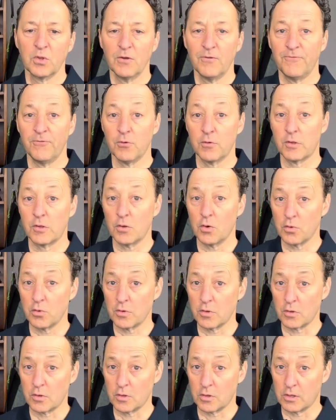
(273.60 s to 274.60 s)
for
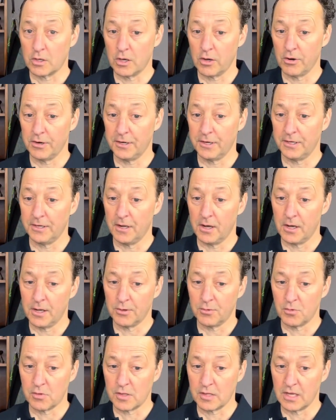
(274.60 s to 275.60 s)
Social Security to
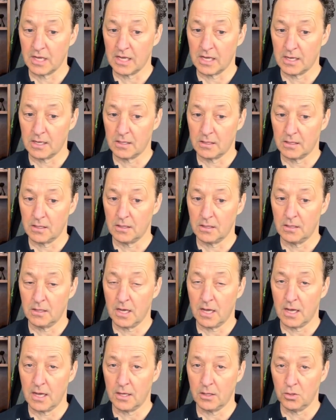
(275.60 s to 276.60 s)
understand
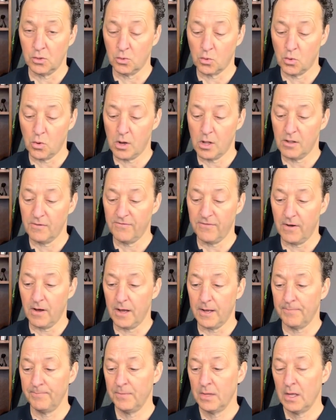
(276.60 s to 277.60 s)
that you
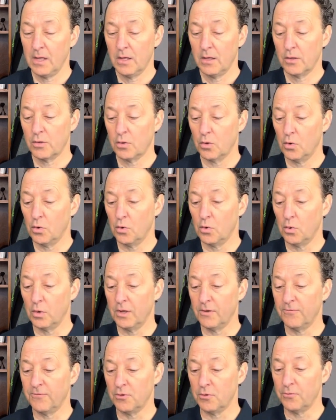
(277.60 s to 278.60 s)
qualify. So
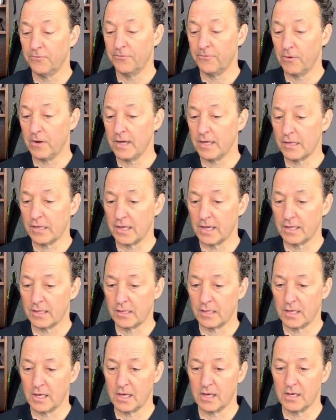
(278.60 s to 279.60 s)
if you phrase that
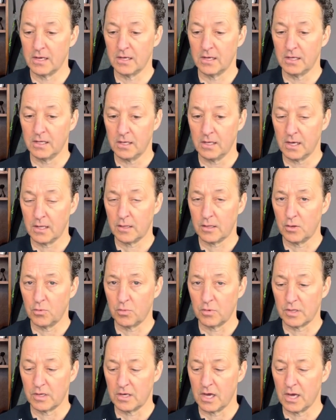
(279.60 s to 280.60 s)
saying, yes, I
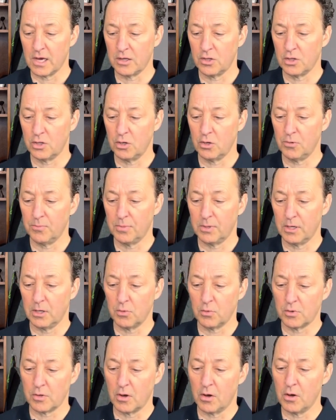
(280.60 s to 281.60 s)
was a cashier, but I
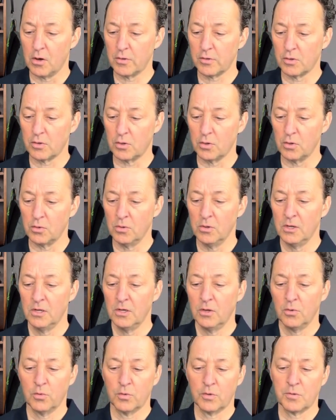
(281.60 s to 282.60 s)
was also
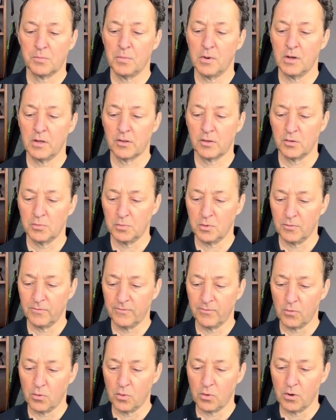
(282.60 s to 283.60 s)
responsible
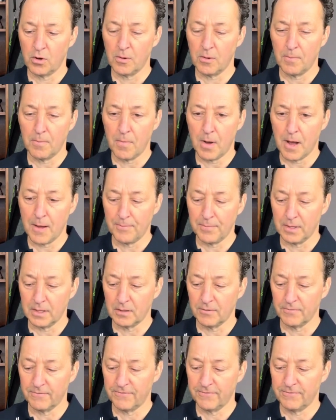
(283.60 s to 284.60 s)
for mopping
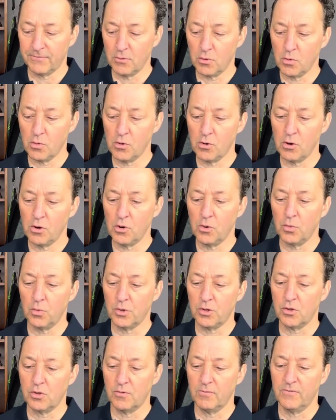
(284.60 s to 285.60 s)
the floor,
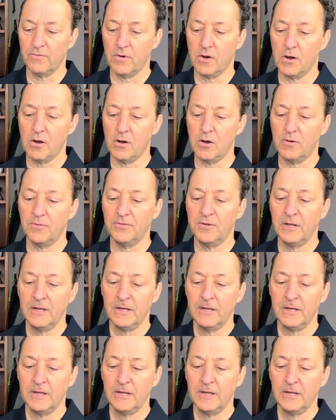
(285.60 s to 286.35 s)
which involved,